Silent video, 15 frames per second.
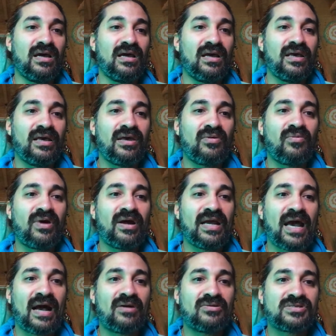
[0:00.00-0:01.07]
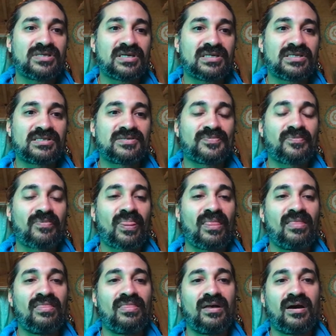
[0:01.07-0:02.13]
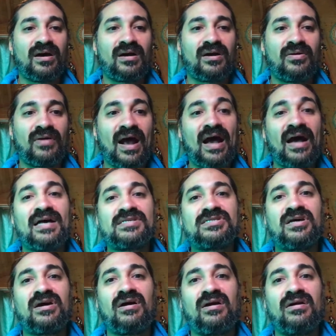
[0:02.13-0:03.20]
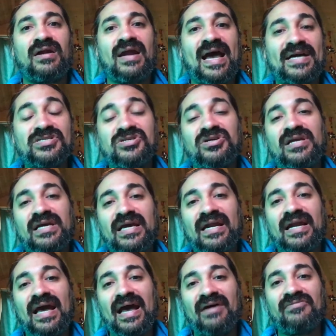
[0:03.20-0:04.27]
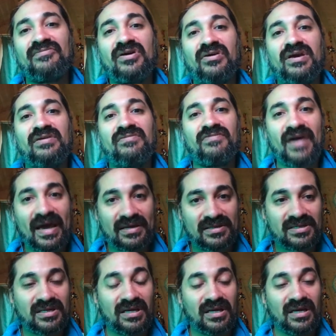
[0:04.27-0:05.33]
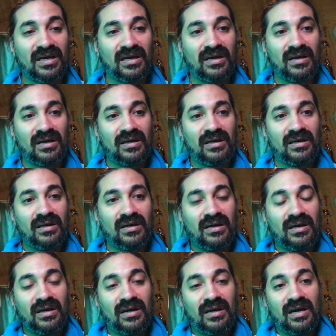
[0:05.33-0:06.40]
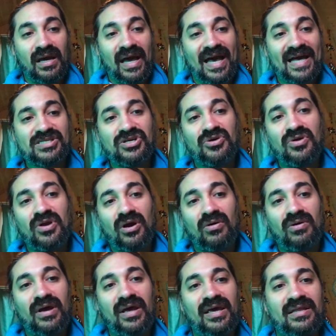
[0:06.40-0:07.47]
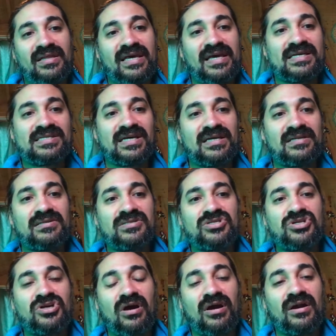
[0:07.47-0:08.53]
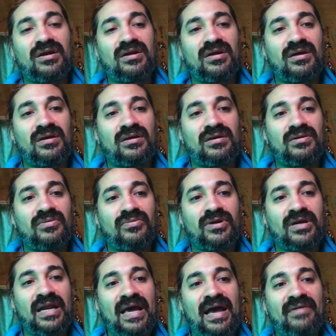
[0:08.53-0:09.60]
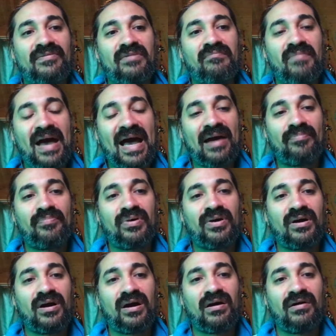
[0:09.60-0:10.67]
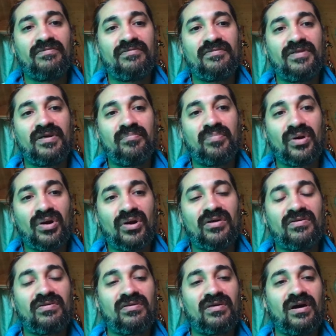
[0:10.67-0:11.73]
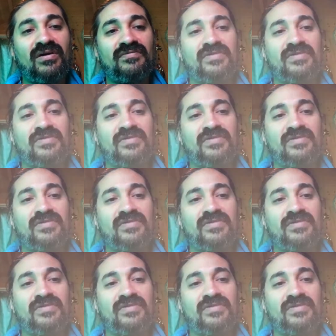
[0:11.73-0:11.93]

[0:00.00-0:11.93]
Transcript: in what houses the grahas are actually going to have their effect. As you know, in the ascendant chart, we're going to have a map of the birth of the